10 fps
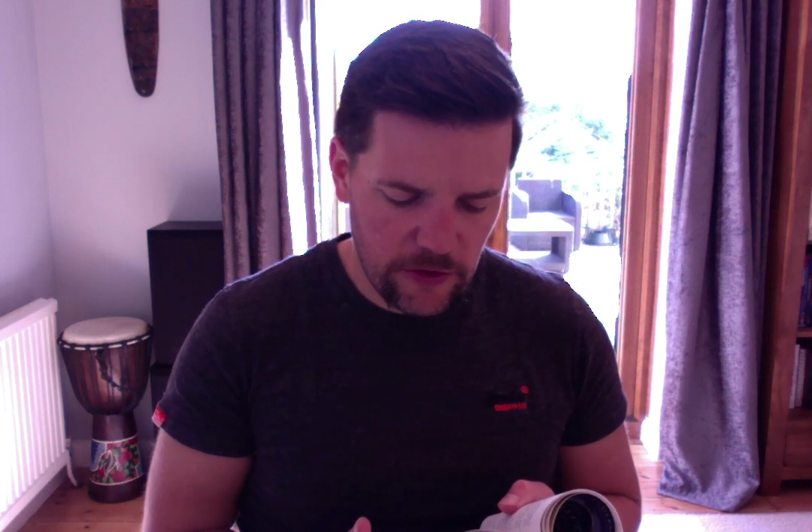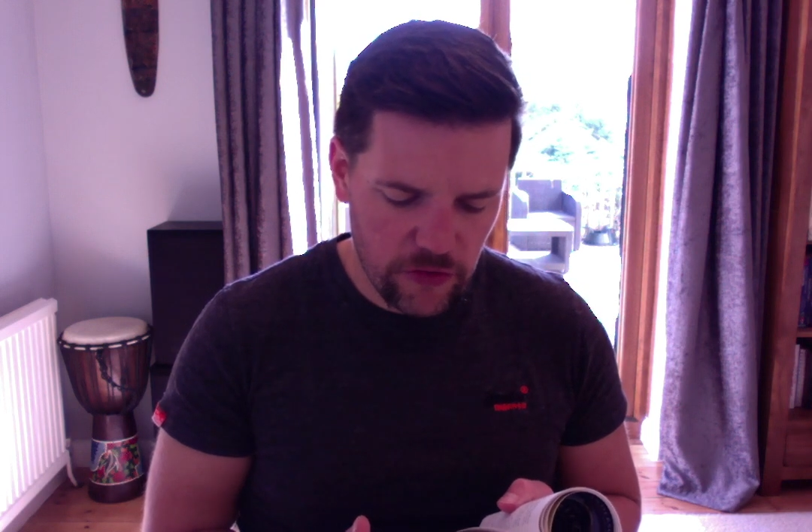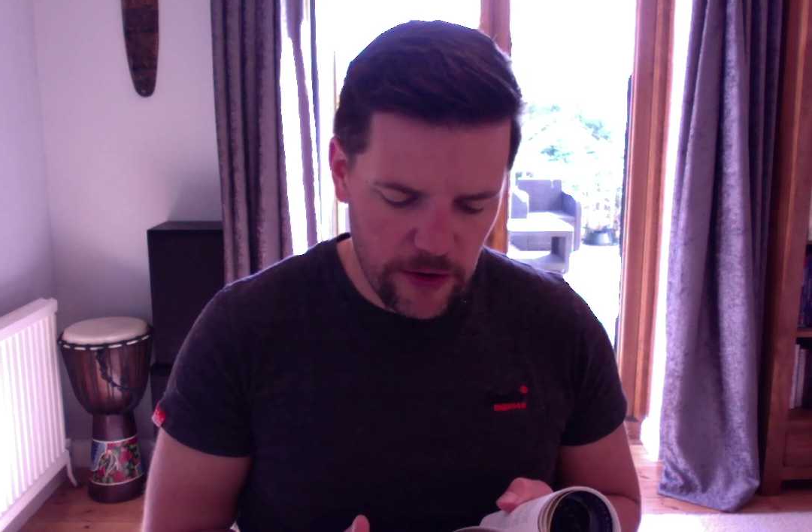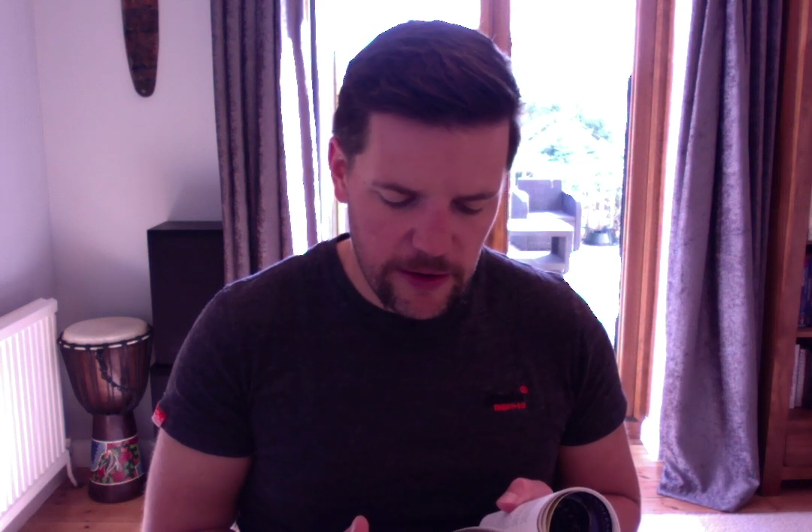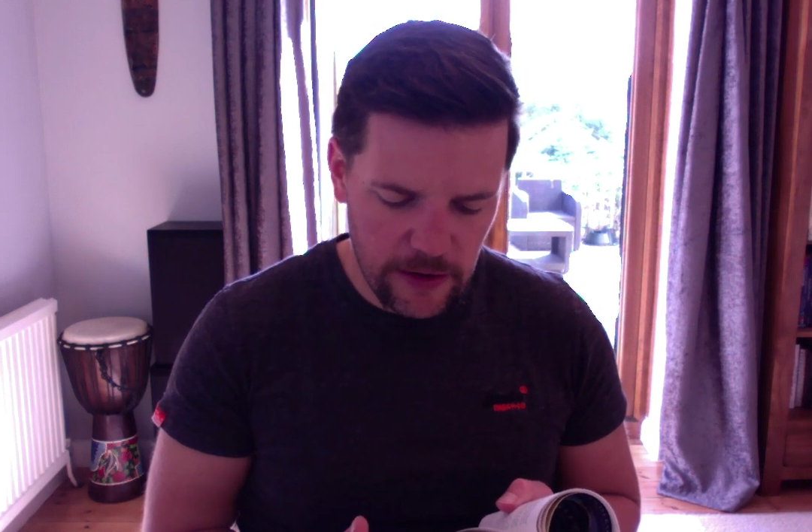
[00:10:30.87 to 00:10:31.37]

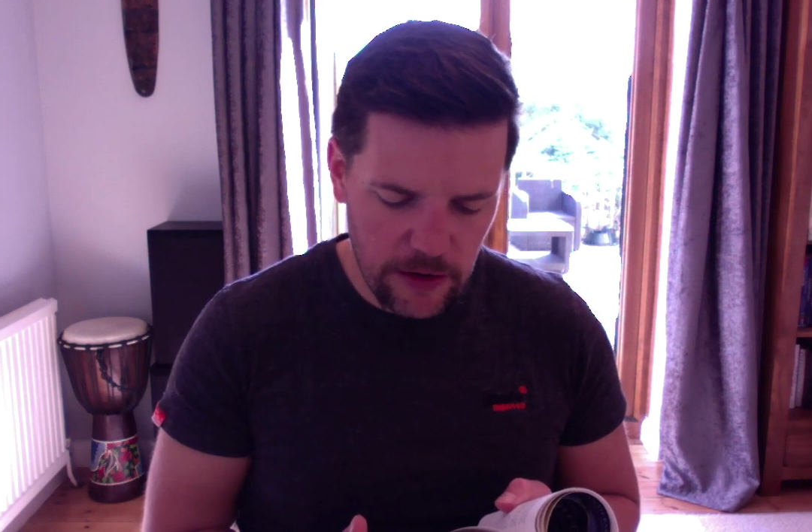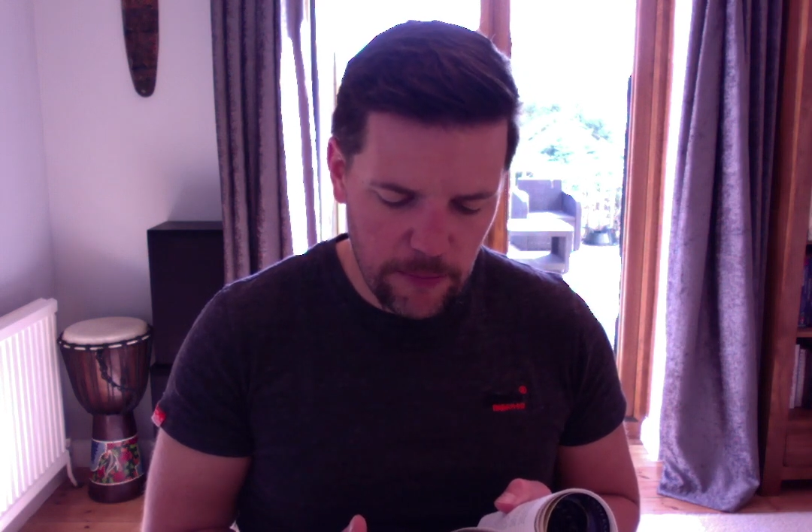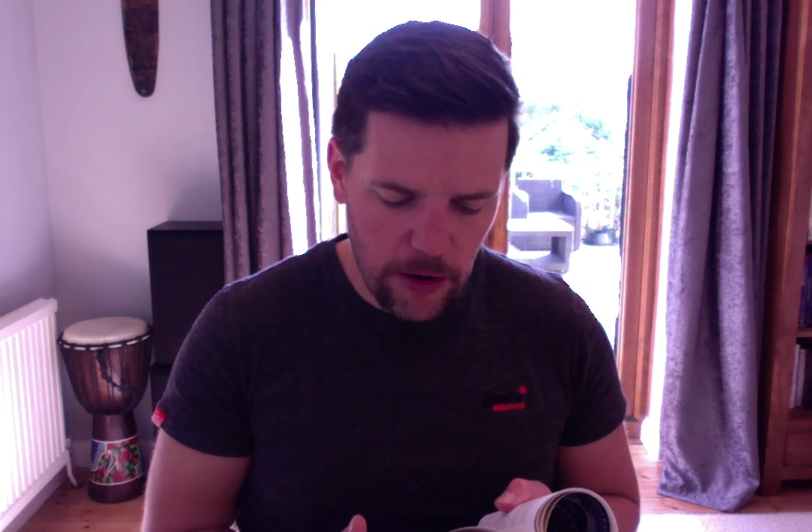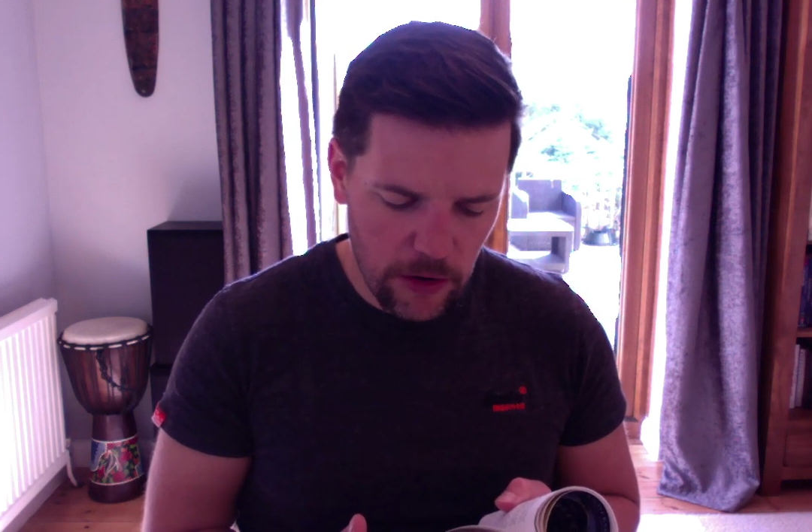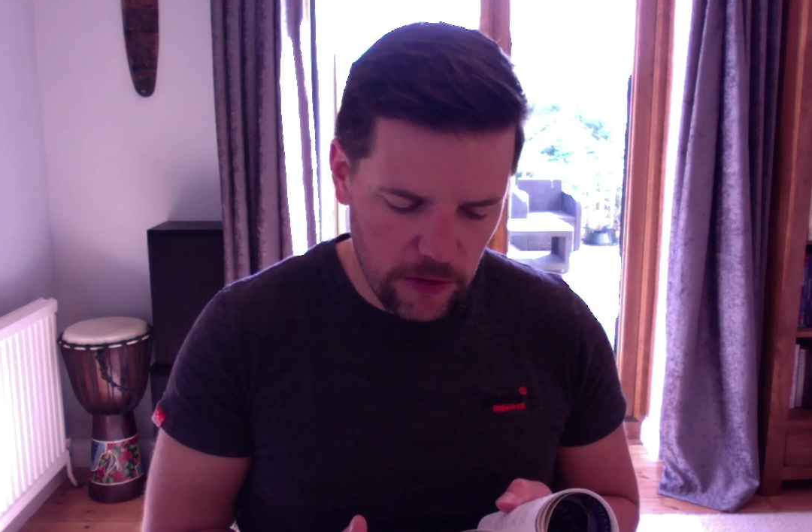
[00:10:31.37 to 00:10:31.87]
triangular
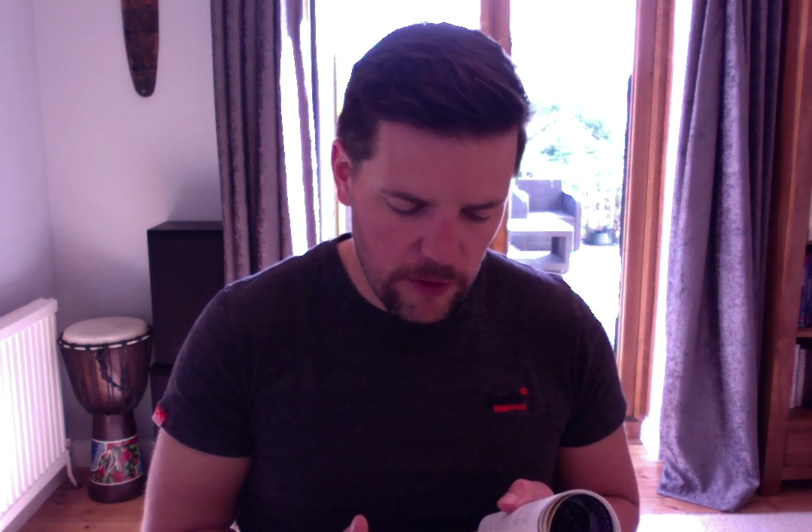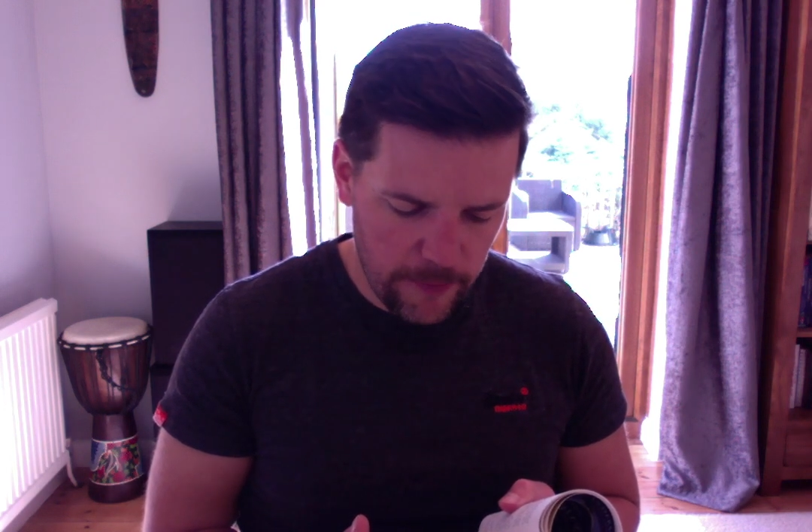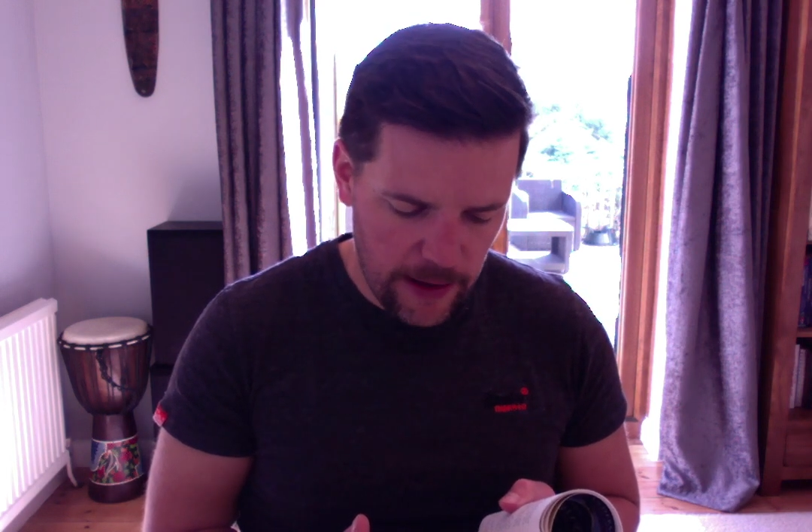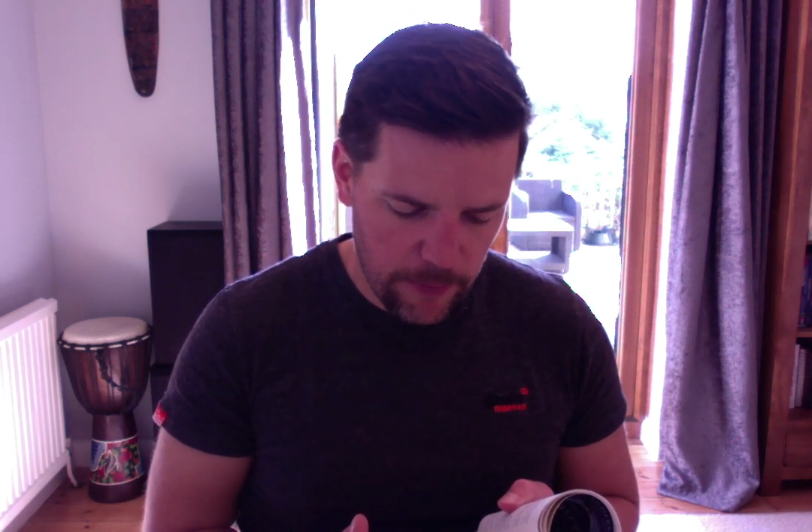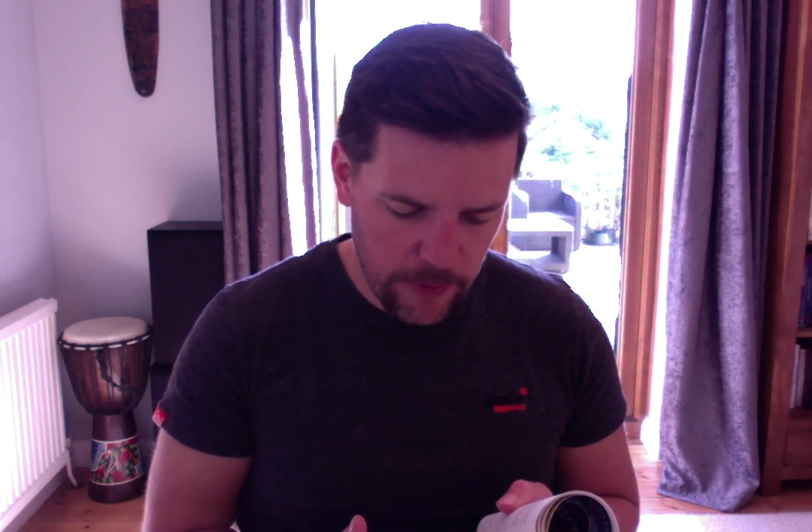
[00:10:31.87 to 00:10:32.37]
mark on the
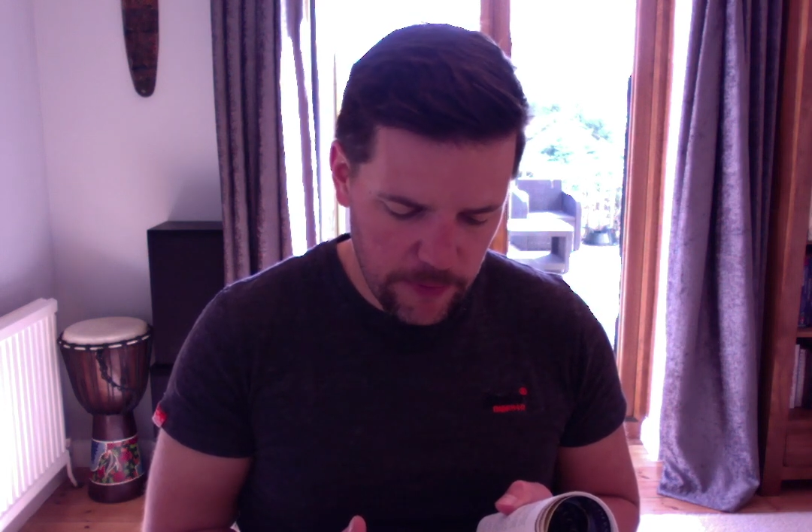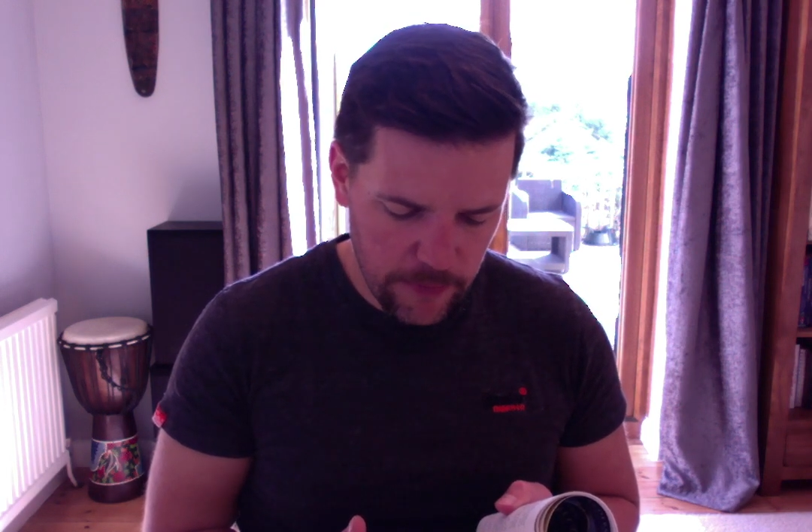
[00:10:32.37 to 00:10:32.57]
map.